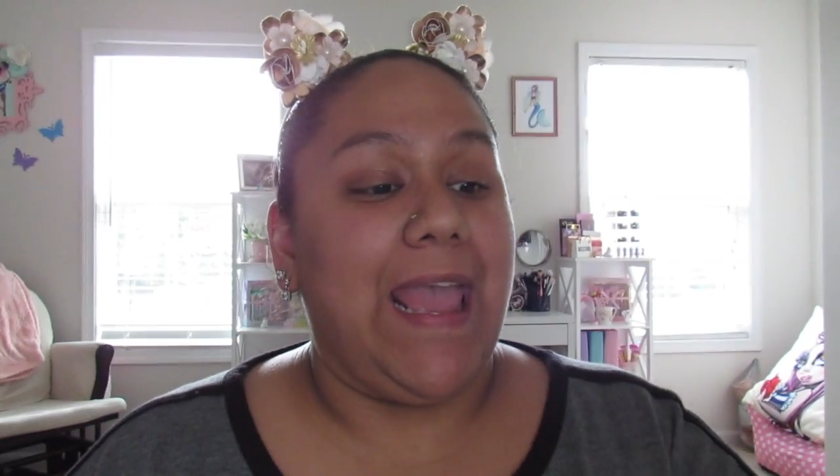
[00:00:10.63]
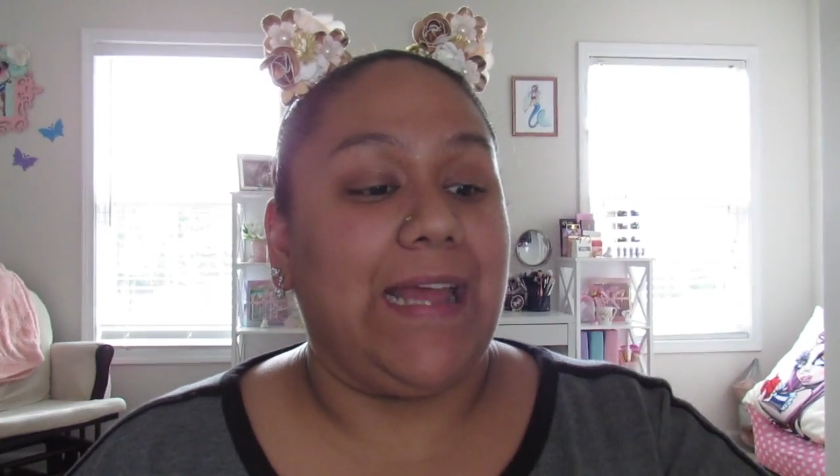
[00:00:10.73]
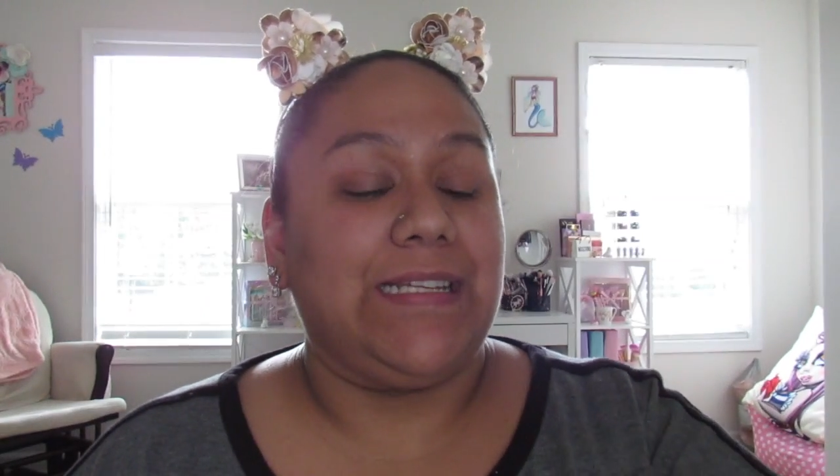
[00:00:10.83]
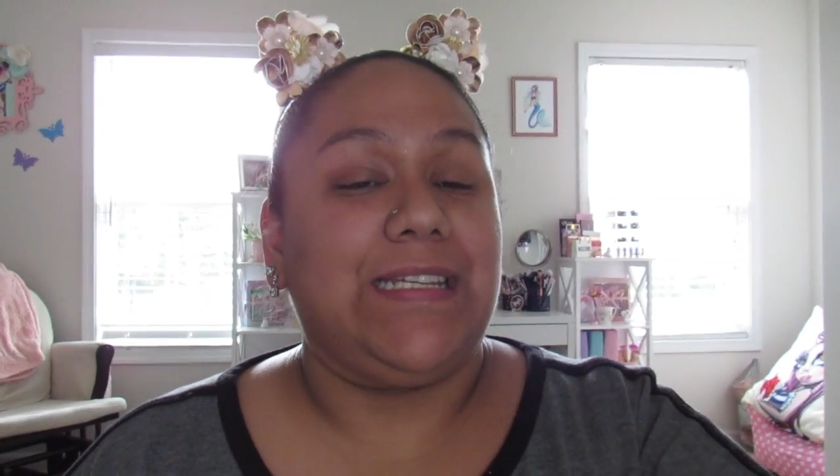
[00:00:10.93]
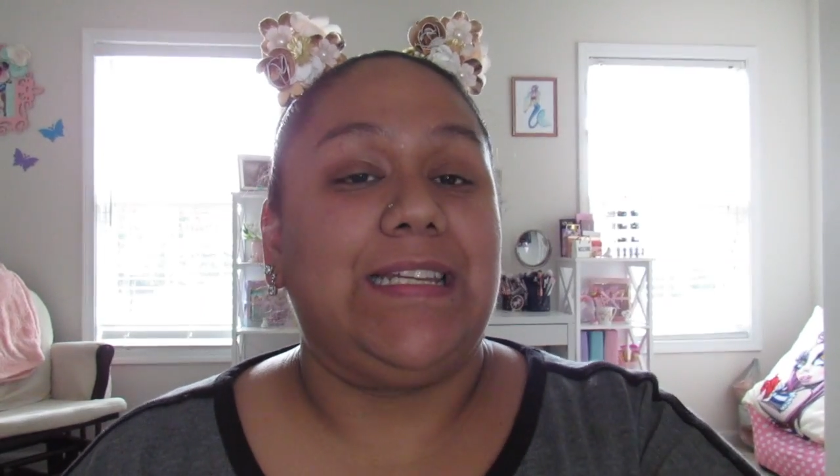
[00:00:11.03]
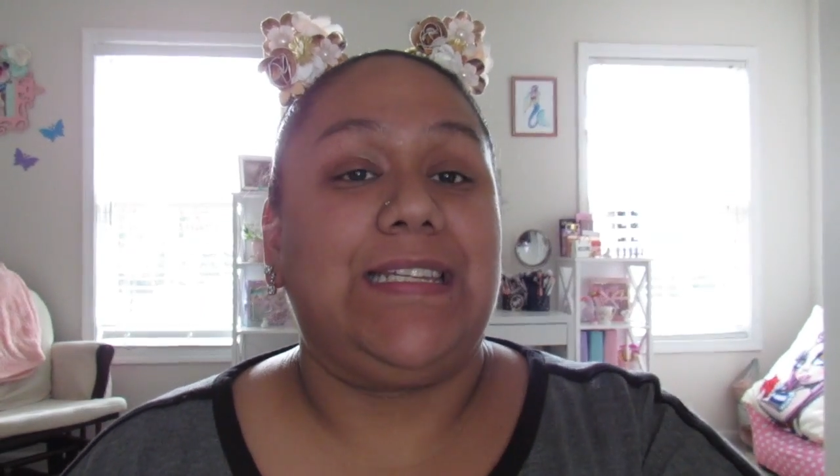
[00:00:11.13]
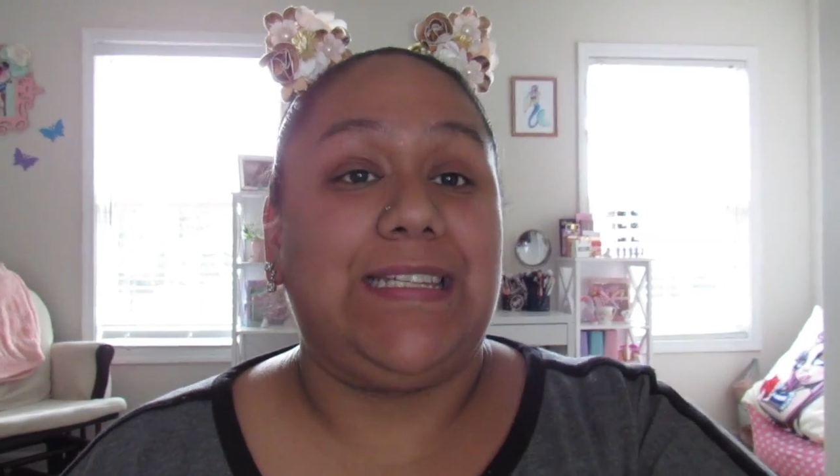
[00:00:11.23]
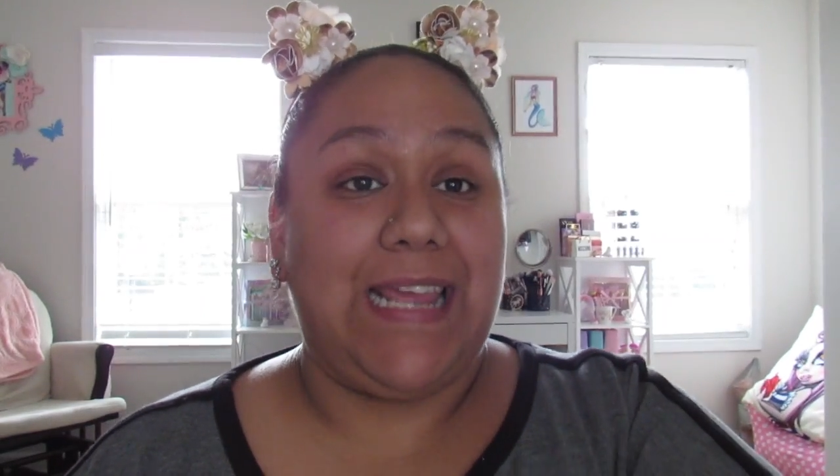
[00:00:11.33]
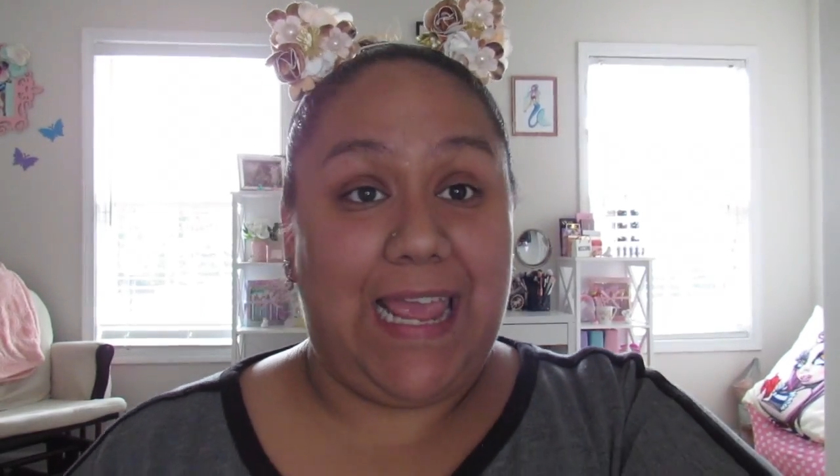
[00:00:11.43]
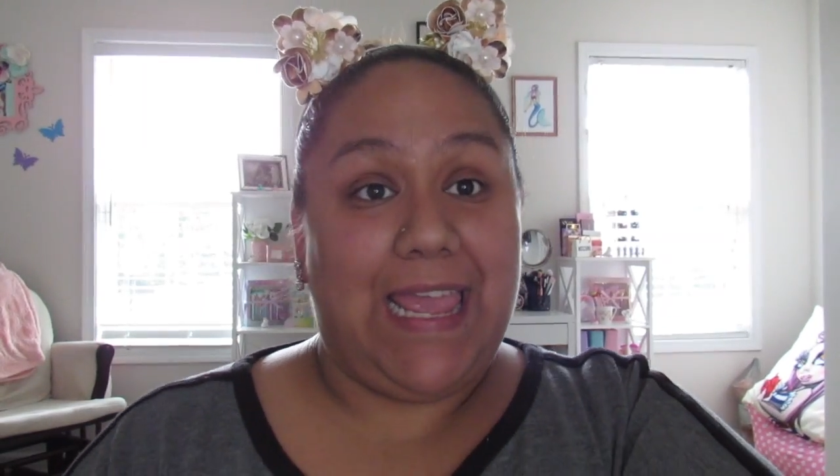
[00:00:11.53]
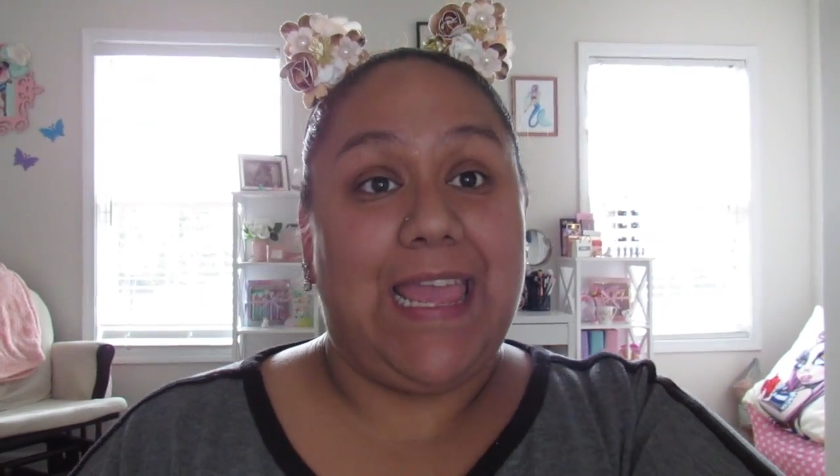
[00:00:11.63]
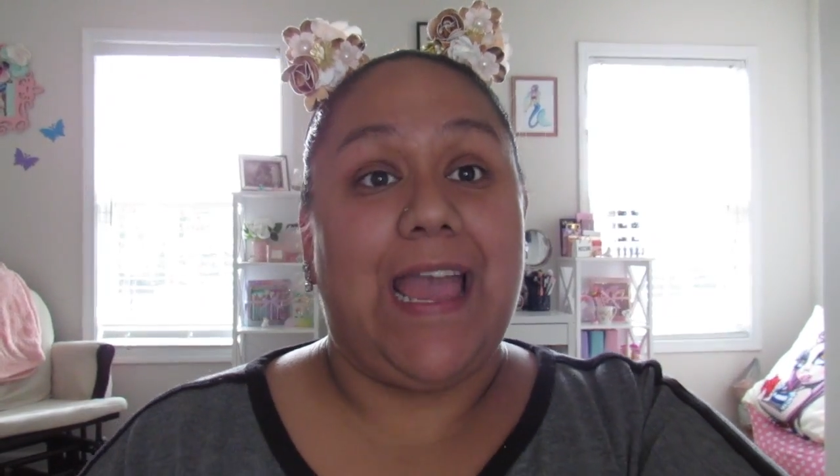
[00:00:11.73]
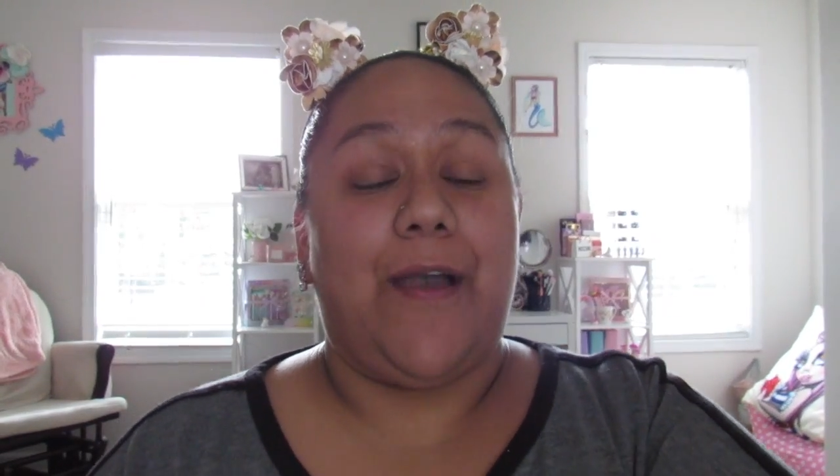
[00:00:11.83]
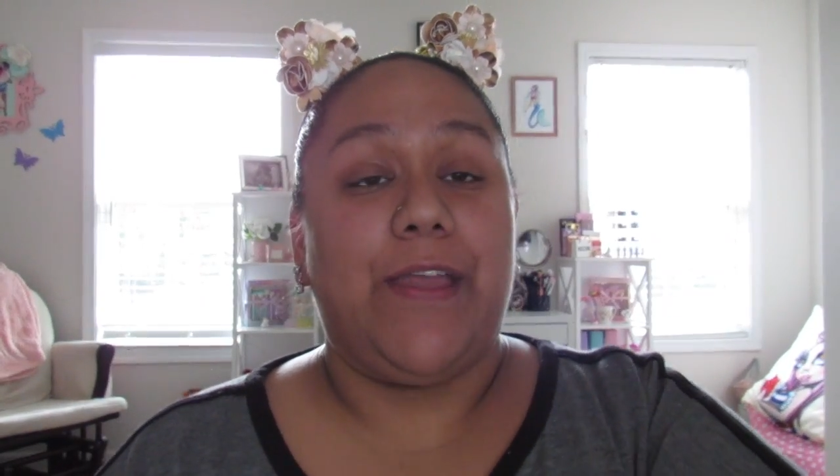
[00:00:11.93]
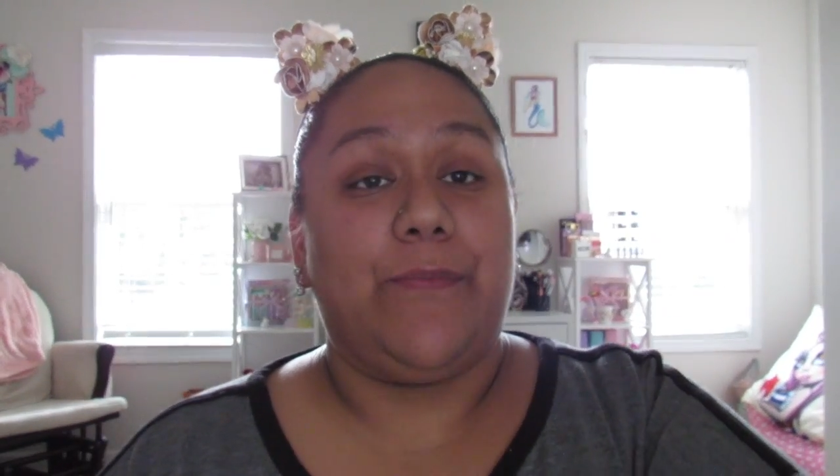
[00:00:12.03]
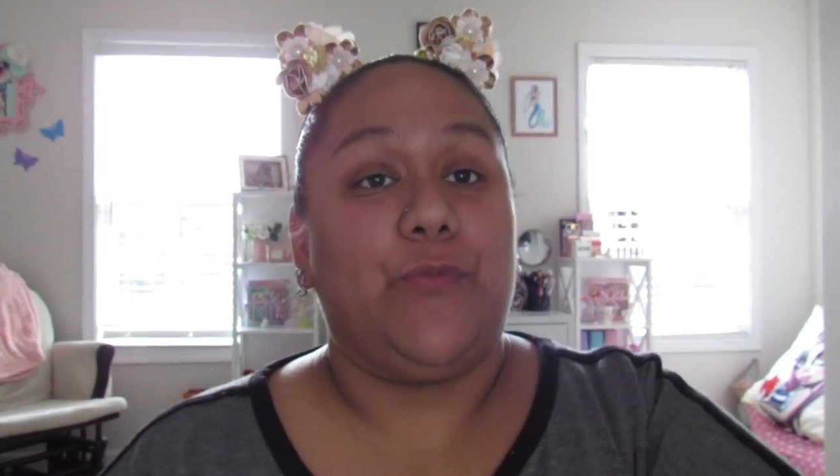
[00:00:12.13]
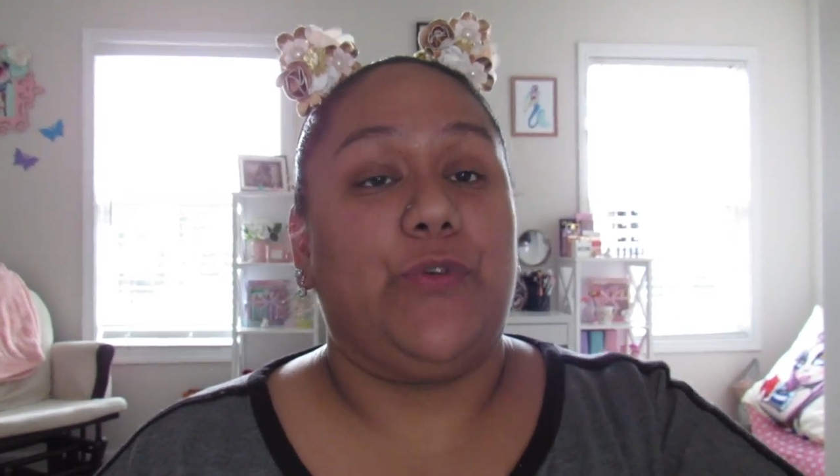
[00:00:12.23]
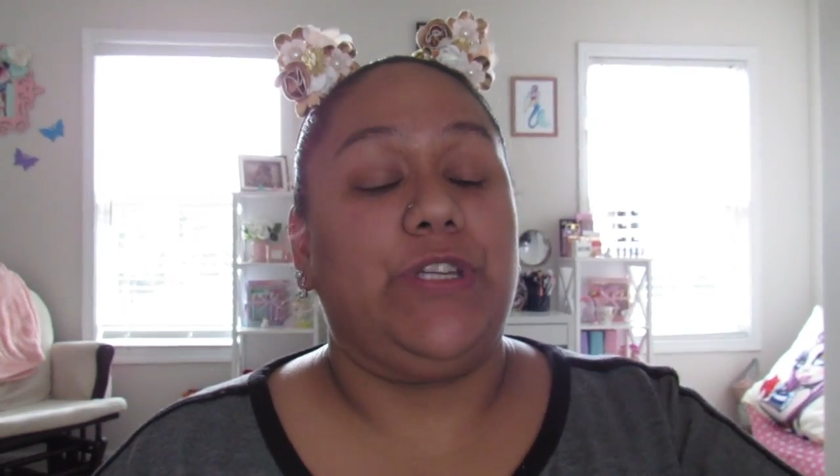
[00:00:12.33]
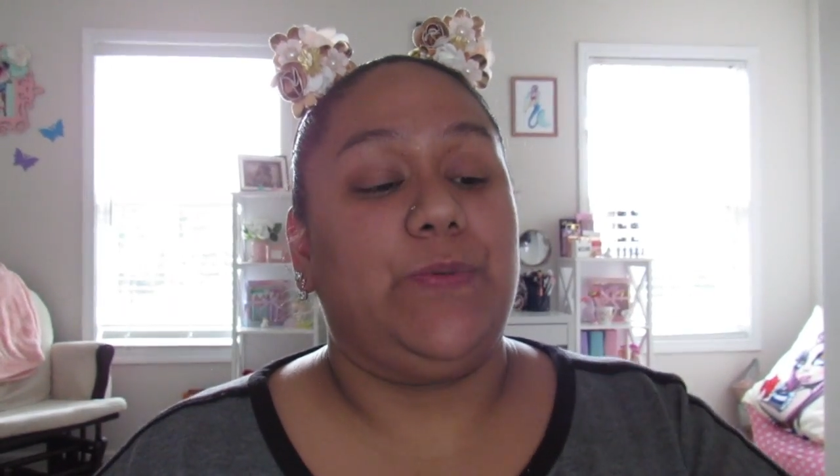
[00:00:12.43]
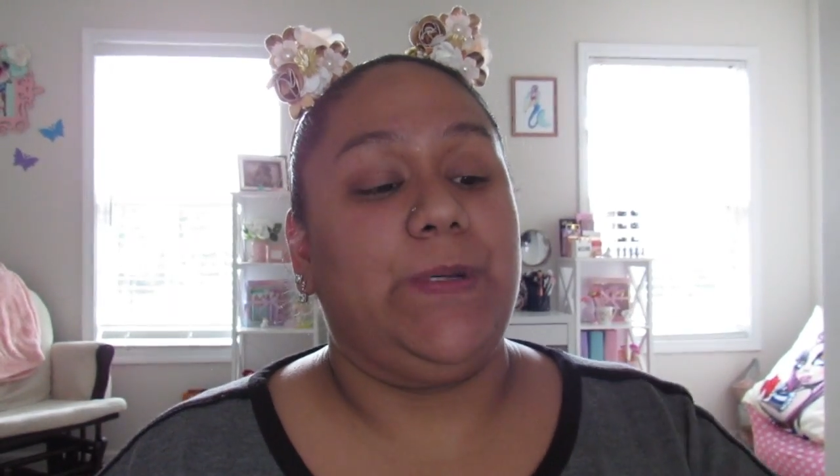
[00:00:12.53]
And today I am
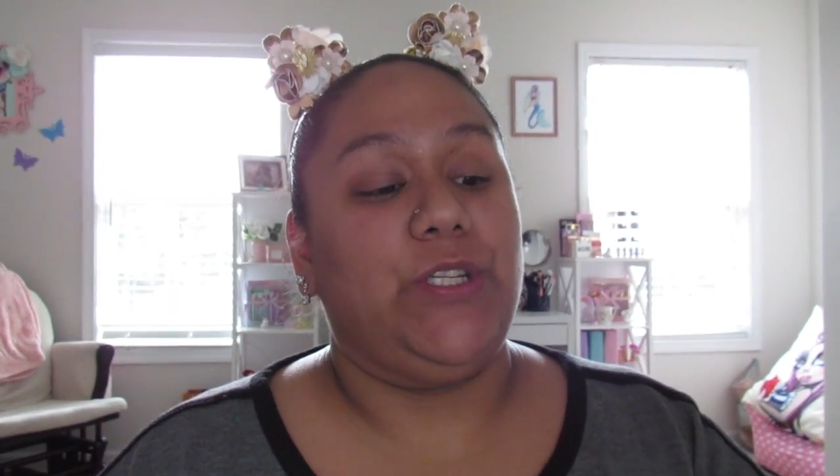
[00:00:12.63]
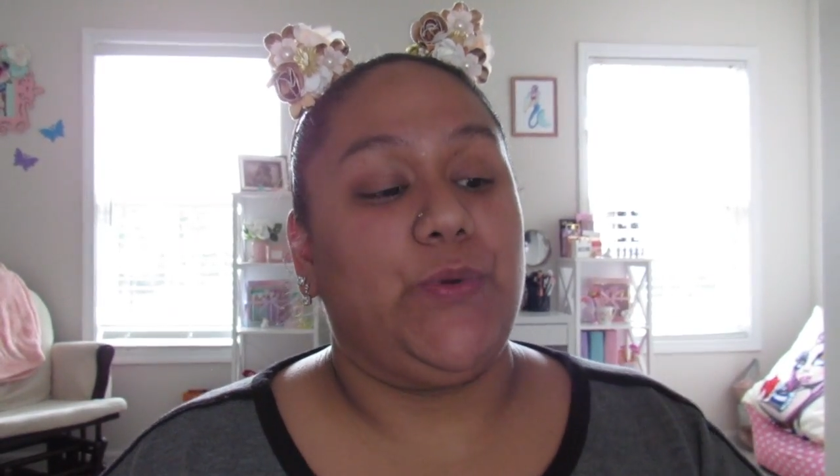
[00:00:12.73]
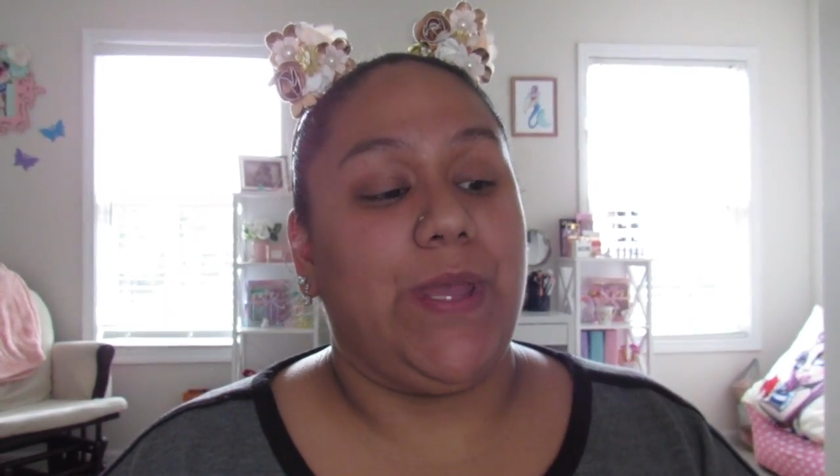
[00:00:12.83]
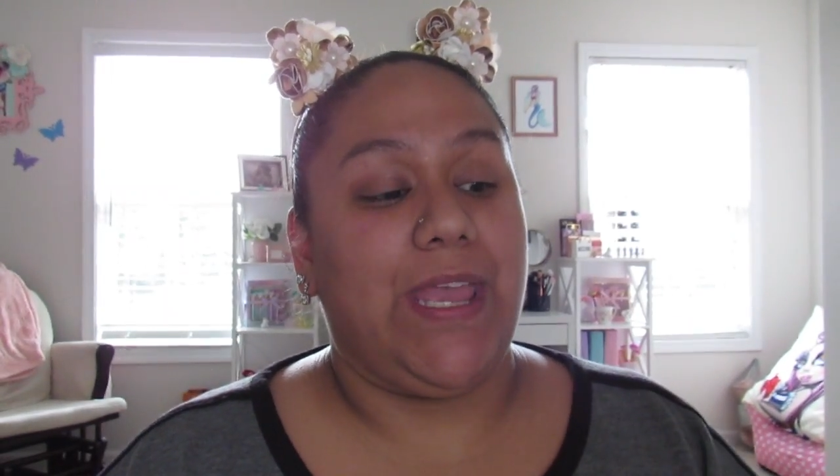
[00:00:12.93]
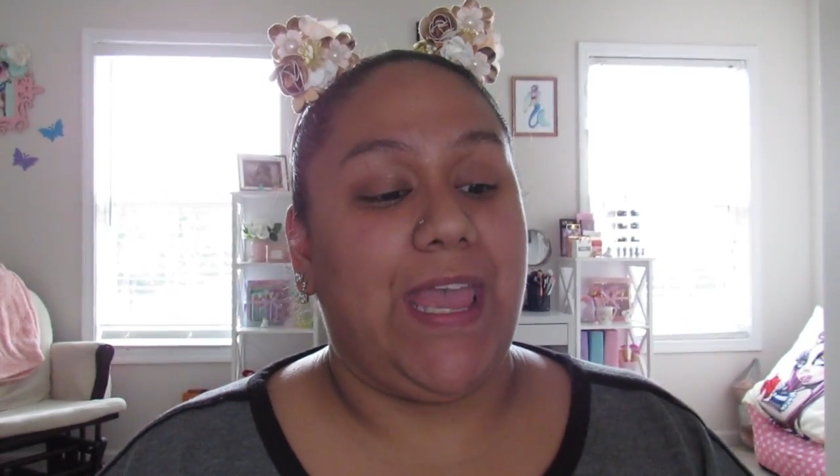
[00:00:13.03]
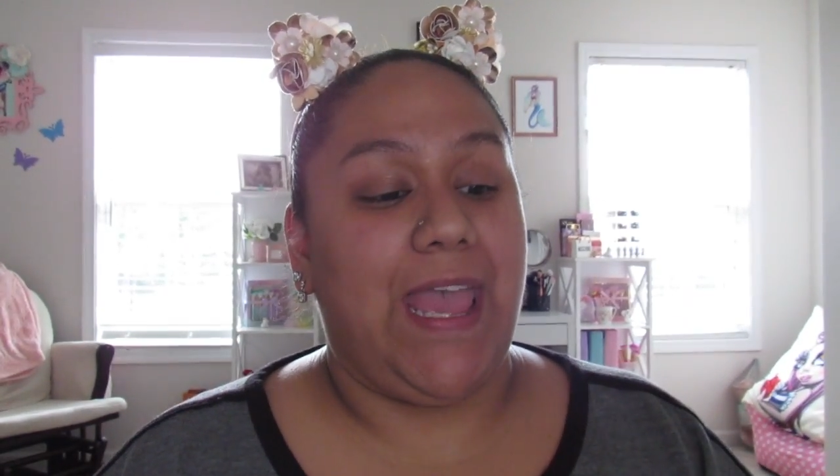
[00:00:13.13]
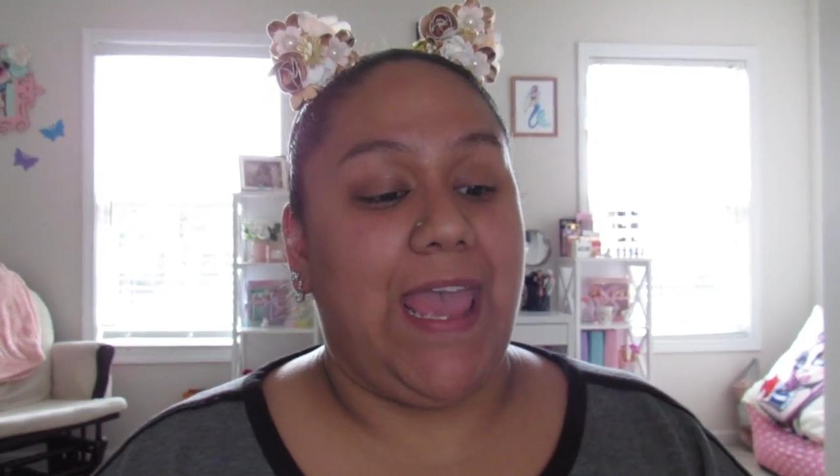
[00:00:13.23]
going to be doing